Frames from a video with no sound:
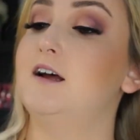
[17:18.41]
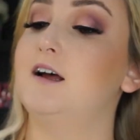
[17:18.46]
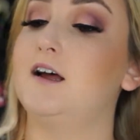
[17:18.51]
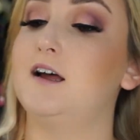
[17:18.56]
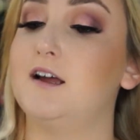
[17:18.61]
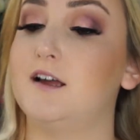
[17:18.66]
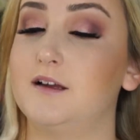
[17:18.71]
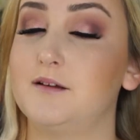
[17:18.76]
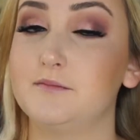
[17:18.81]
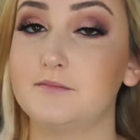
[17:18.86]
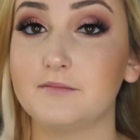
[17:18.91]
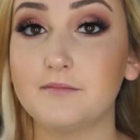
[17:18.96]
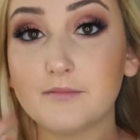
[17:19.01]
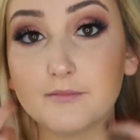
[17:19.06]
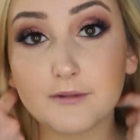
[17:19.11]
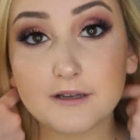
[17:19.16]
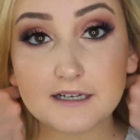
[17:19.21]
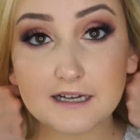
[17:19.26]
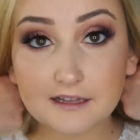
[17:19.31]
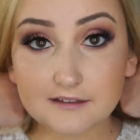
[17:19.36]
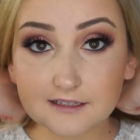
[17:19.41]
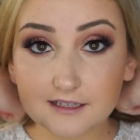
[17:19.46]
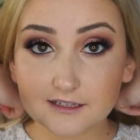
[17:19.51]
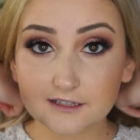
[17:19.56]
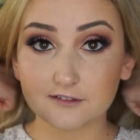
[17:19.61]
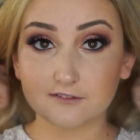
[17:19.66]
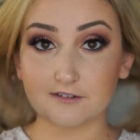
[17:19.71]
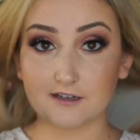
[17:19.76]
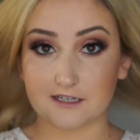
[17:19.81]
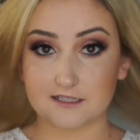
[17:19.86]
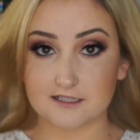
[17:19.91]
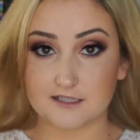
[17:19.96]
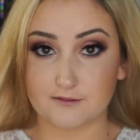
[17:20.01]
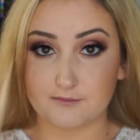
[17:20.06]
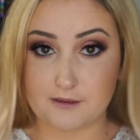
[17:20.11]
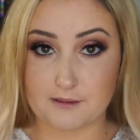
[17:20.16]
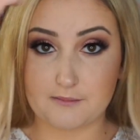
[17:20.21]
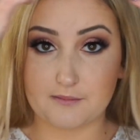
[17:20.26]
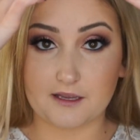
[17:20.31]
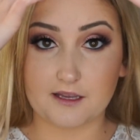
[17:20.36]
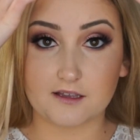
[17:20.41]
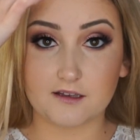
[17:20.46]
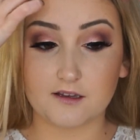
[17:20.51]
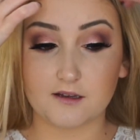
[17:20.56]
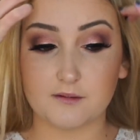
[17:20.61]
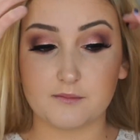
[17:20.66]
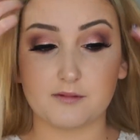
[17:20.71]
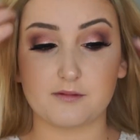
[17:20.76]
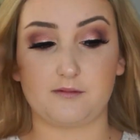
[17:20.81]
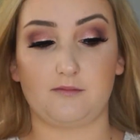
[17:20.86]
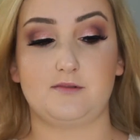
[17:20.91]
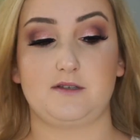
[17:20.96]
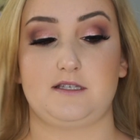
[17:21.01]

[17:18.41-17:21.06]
But now that the rest of my makeup,